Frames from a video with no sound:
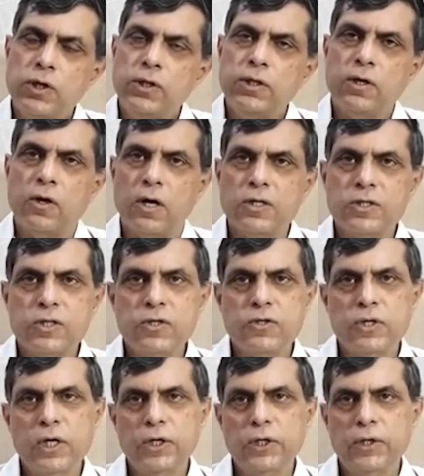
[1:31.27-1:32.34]
in the
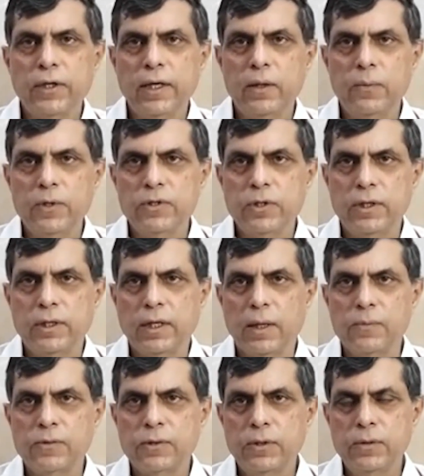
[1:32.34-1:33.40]
concentration in which it
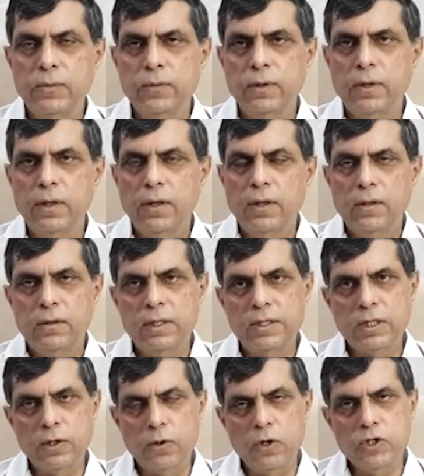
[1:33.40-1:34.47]
comes to you.
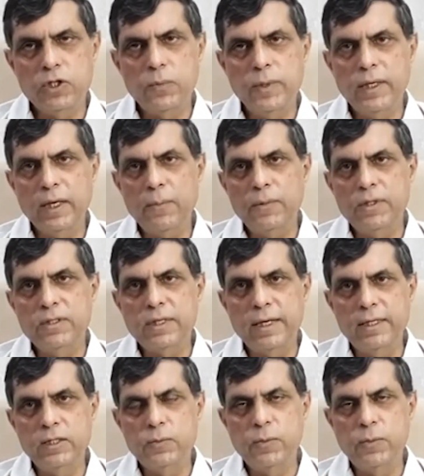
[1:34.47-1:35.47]
This can also be kept inside